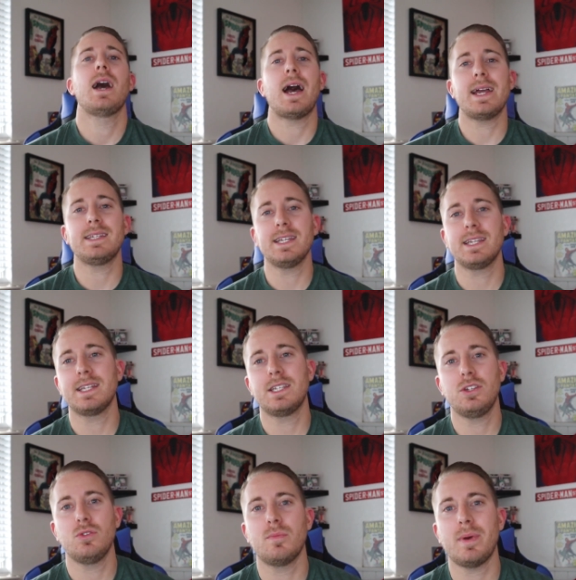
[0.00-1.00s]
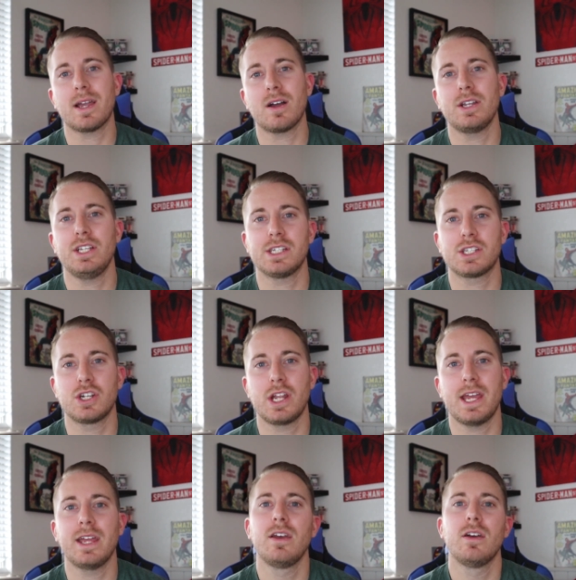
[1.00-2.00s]
I did get to do a Metcon
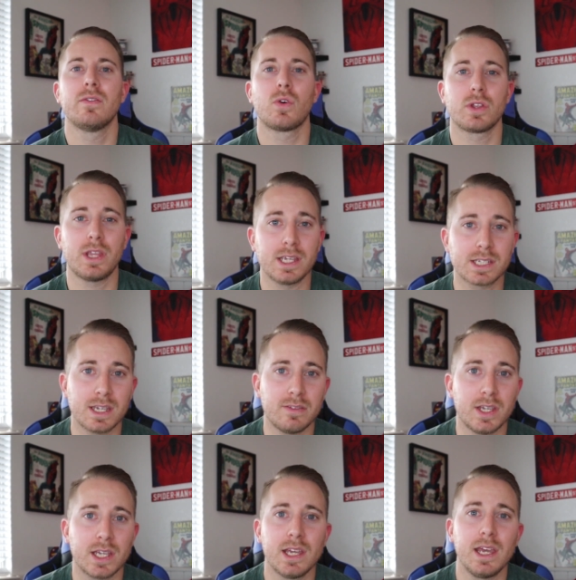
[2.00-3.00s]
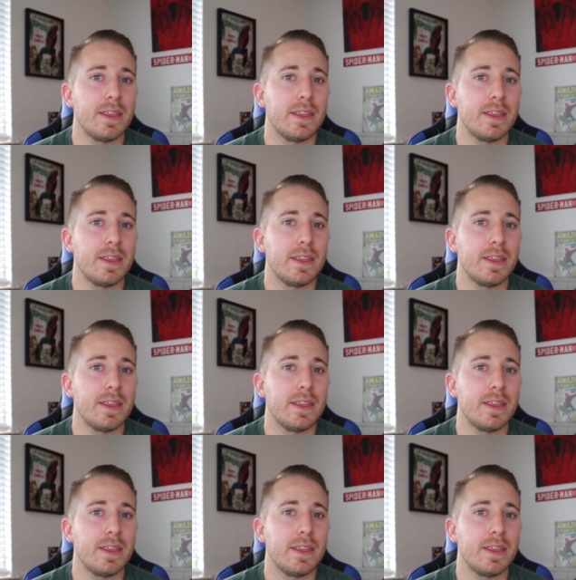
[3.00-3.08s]
yesterday for Thanksgiving.